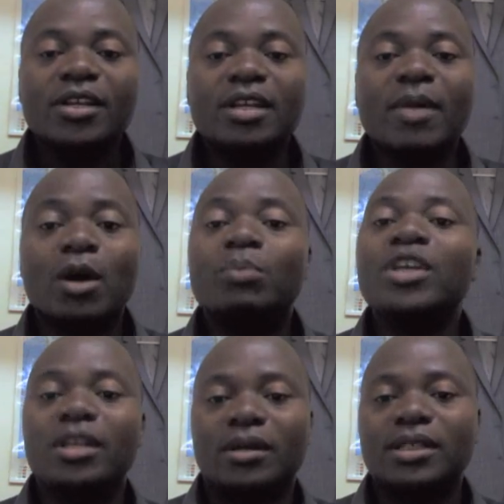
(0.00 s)
in my
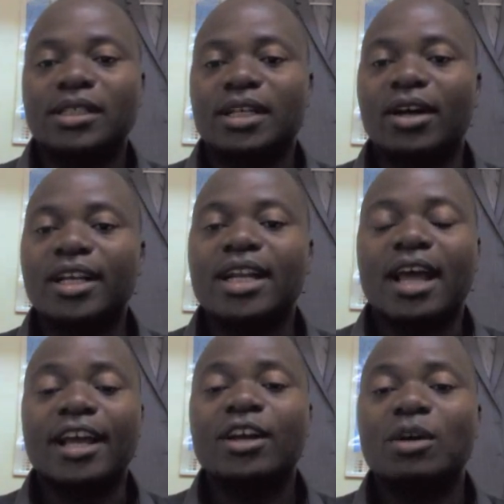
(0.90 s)
opinion, graded
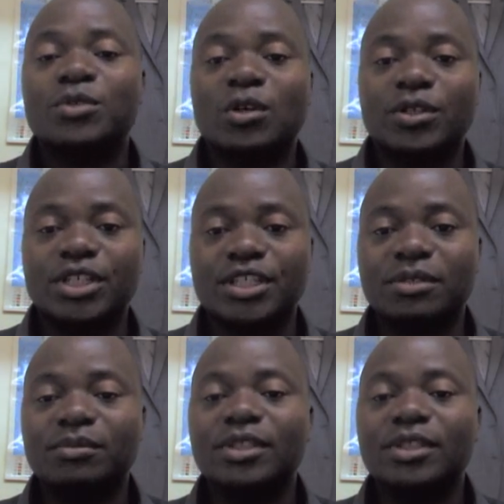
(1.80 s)
hierarchy of absolutism